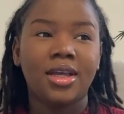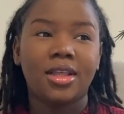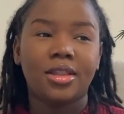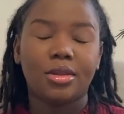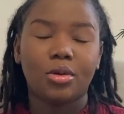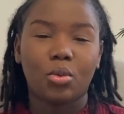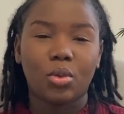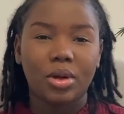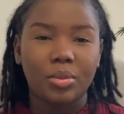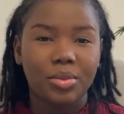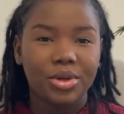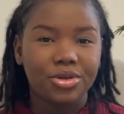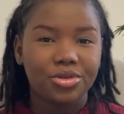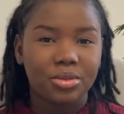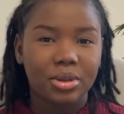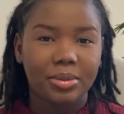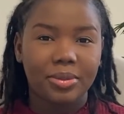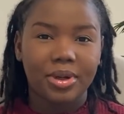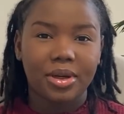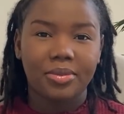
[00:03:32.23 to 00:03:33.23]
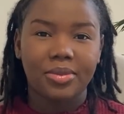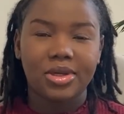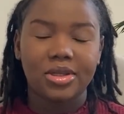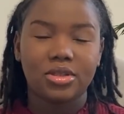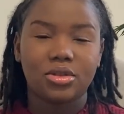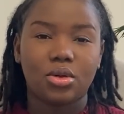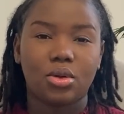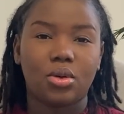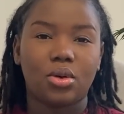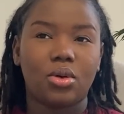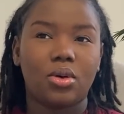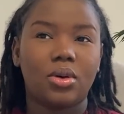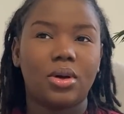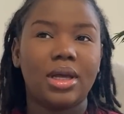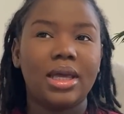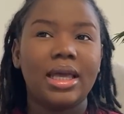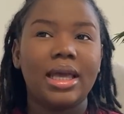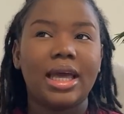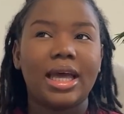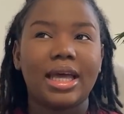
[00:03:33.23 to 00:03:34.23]
the 1-bedroom apartment
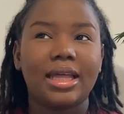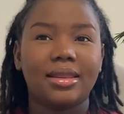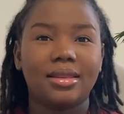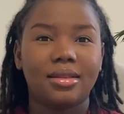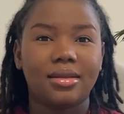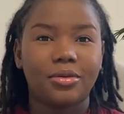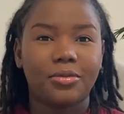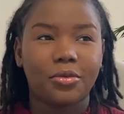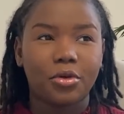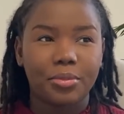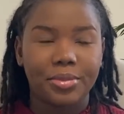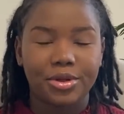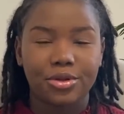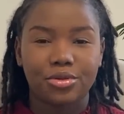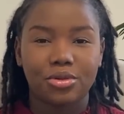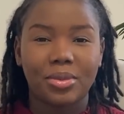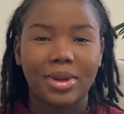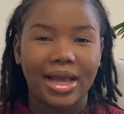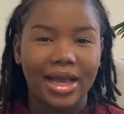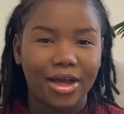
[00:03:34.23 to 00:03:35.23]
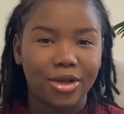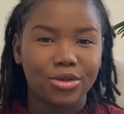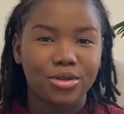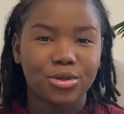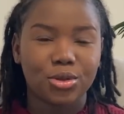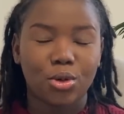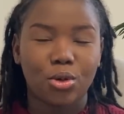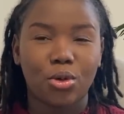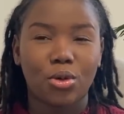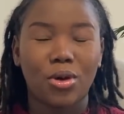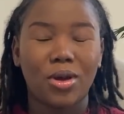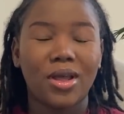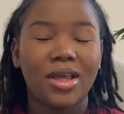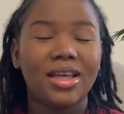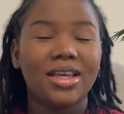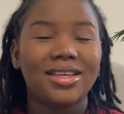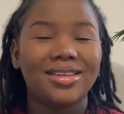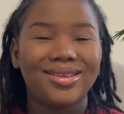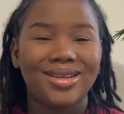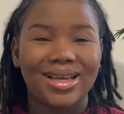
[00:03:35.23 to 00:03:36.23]
tour, and the 4-bedroom house tour,
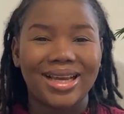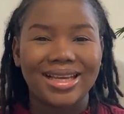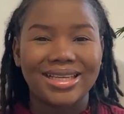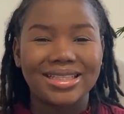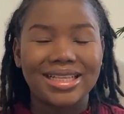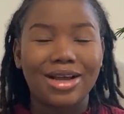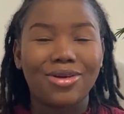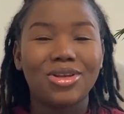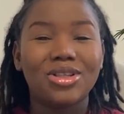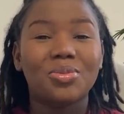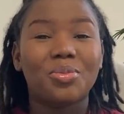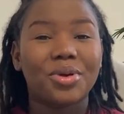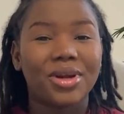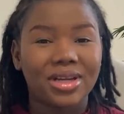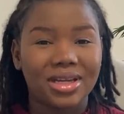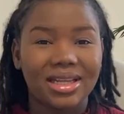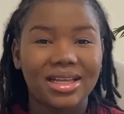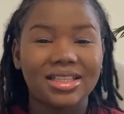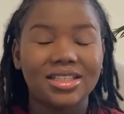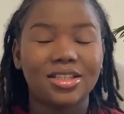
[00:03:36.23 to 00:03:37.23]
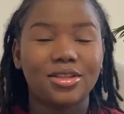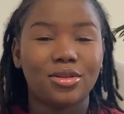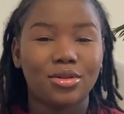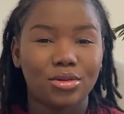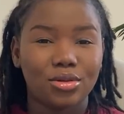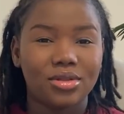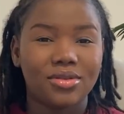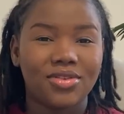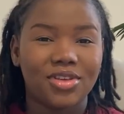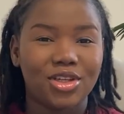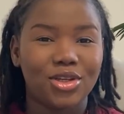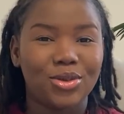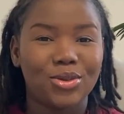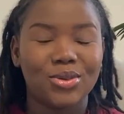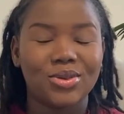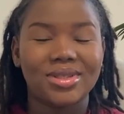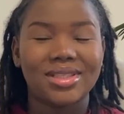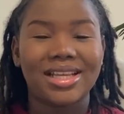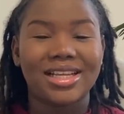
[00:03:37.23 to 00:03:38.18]
you guys, I was pregnant in those videos.